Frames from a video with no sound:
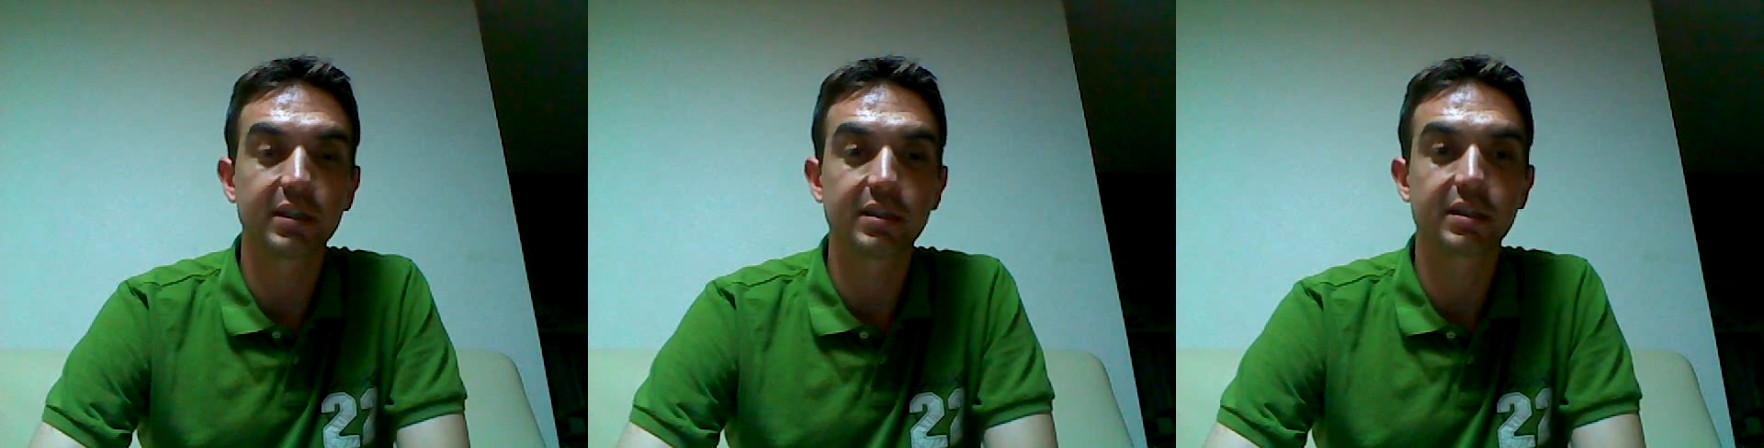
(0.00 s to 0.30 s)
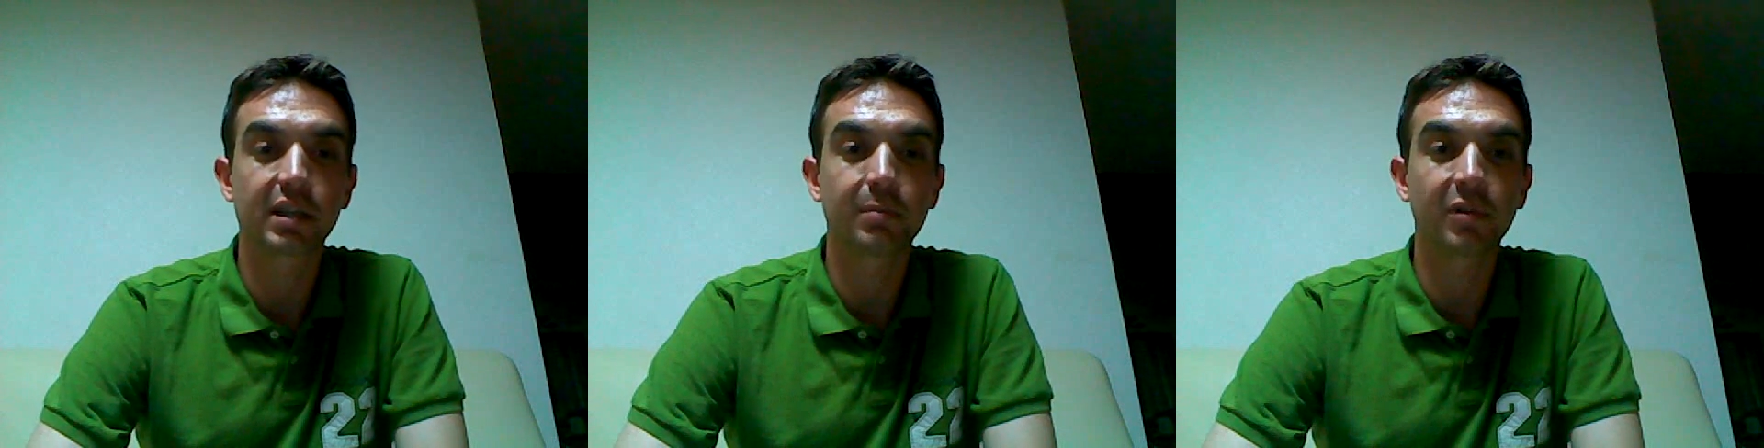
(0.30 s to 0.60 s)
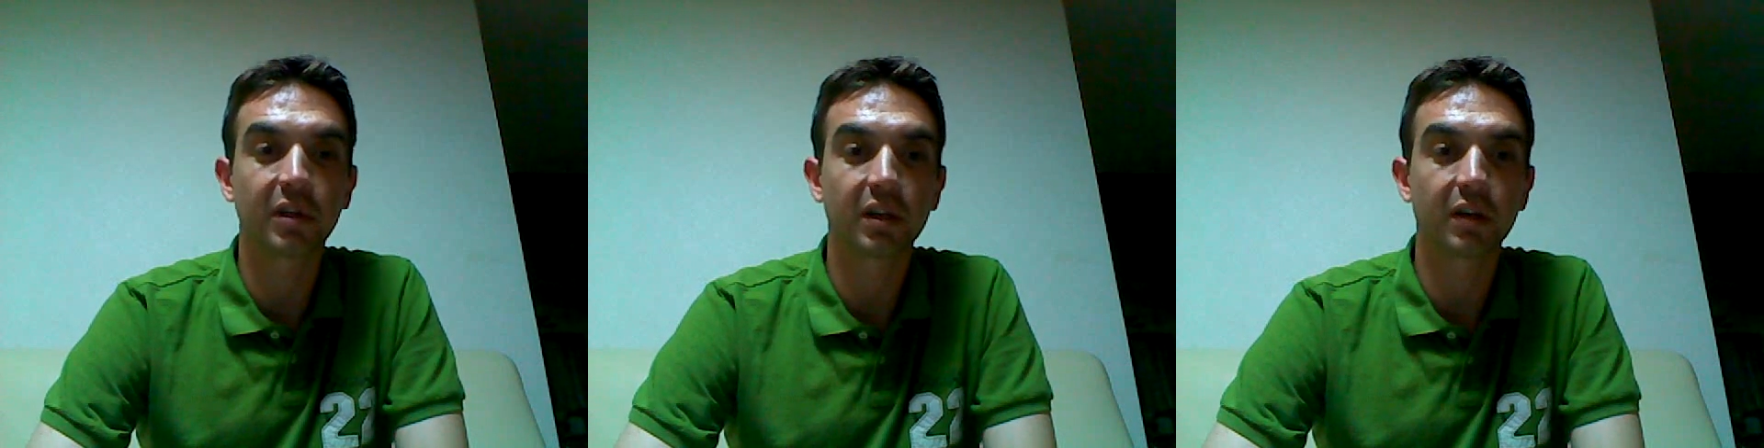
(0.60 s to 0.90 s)
summer
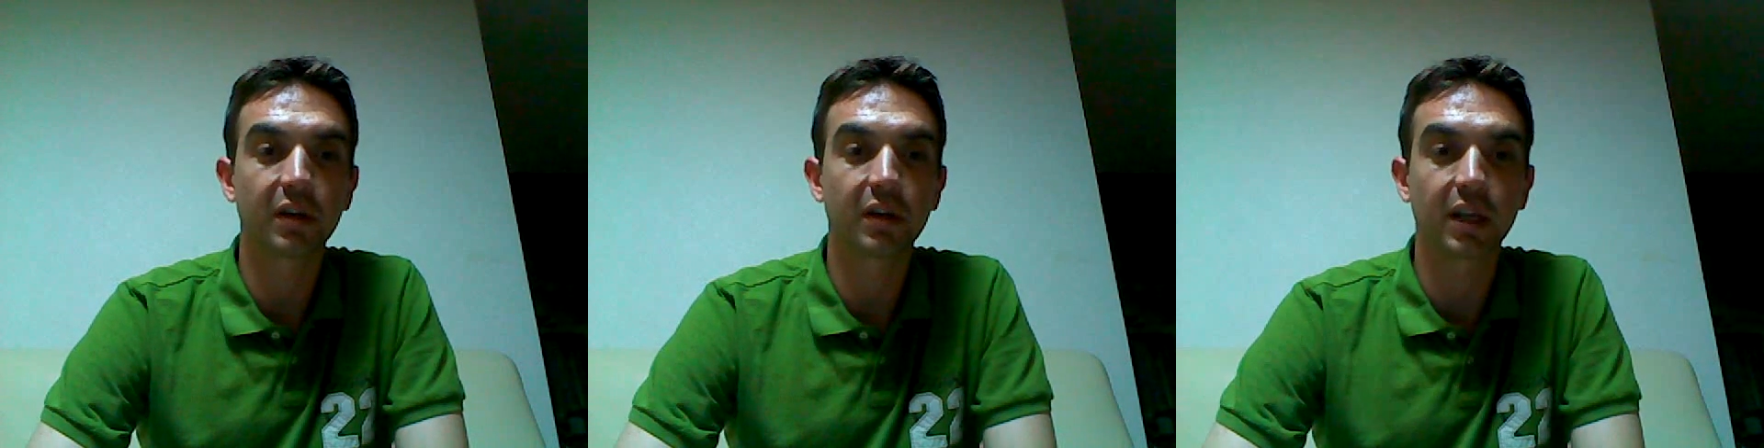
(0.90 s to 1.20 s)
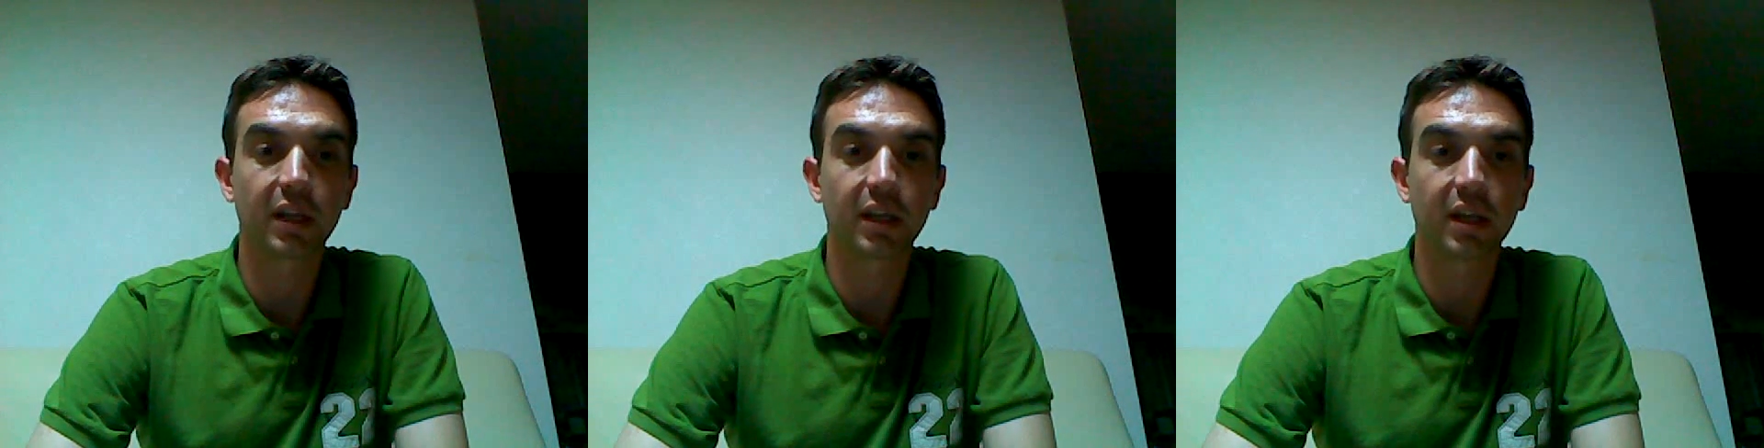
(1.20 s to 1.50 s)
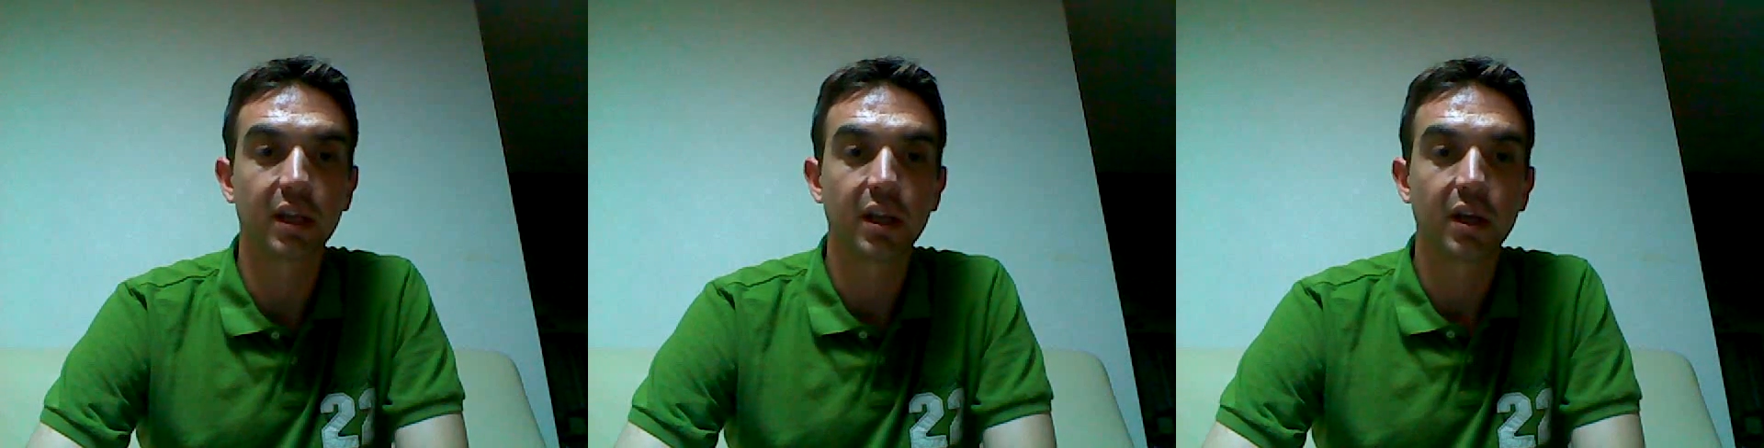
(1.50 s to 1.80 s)
here in
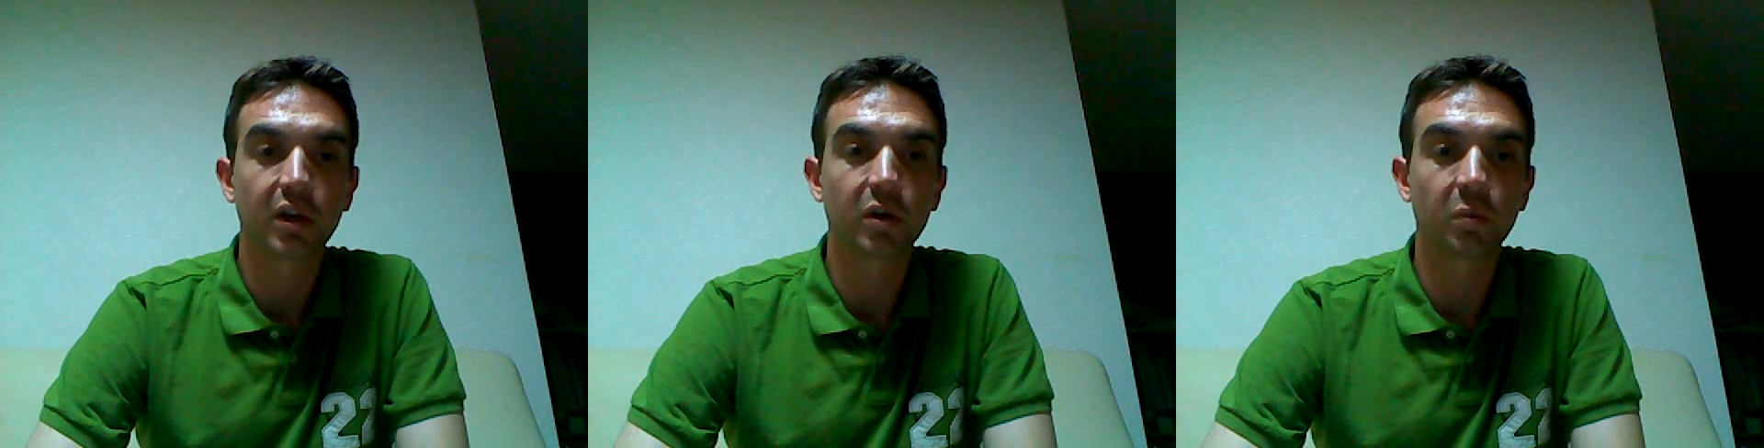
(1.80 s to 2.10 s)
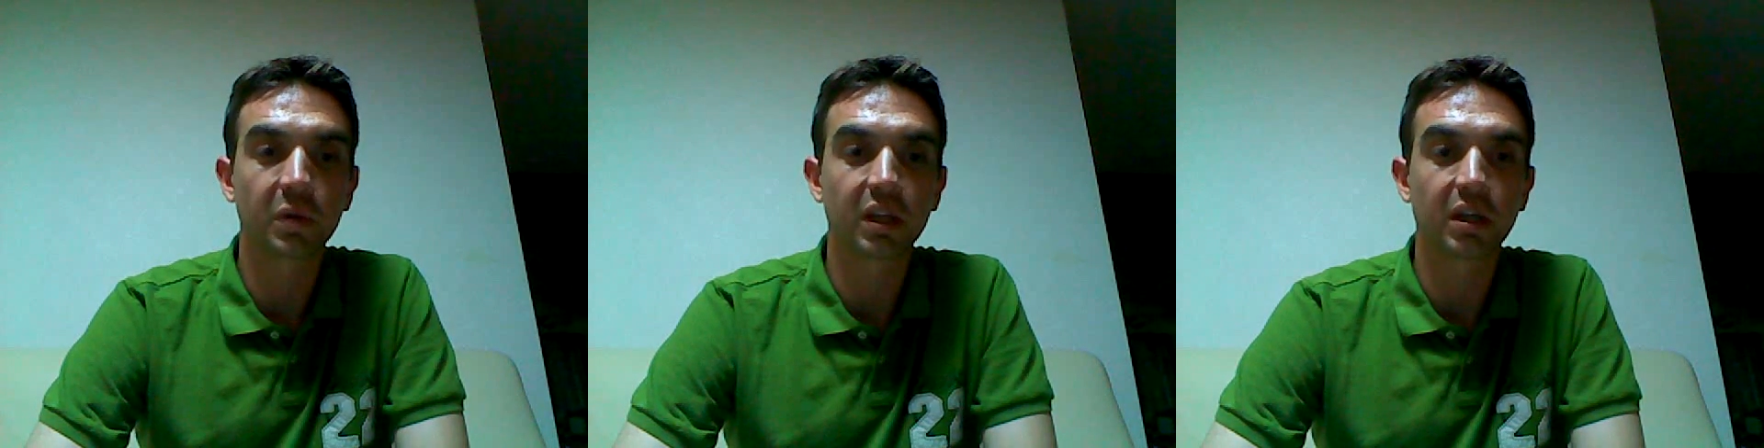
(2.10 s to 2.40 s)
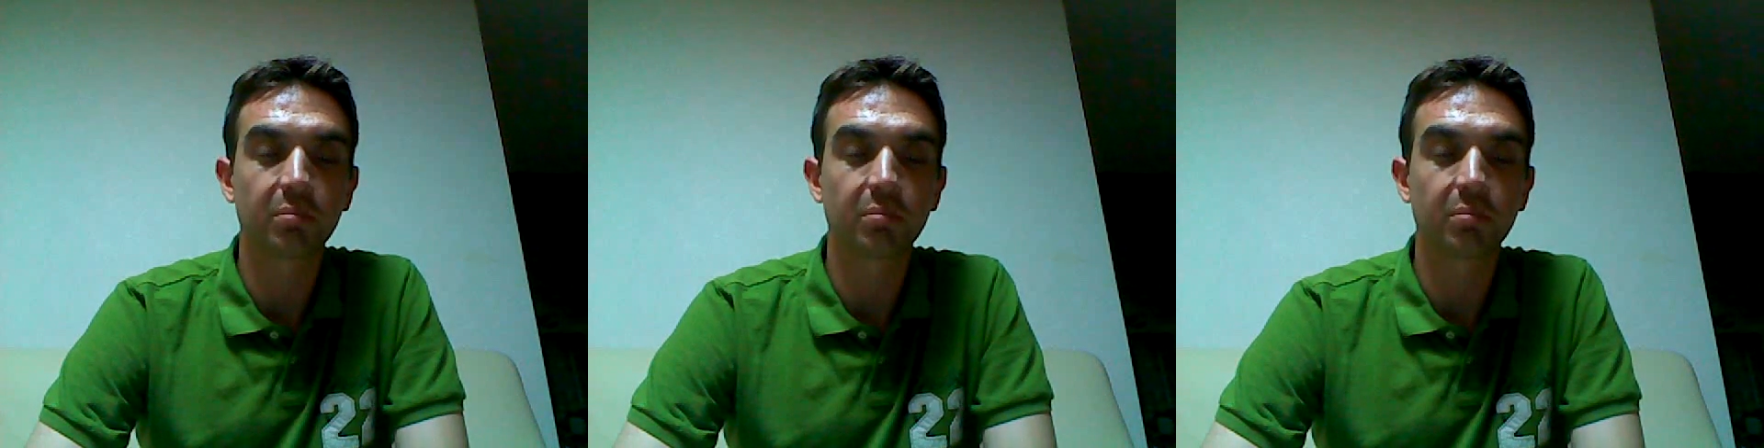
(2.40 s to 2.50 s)
Korea,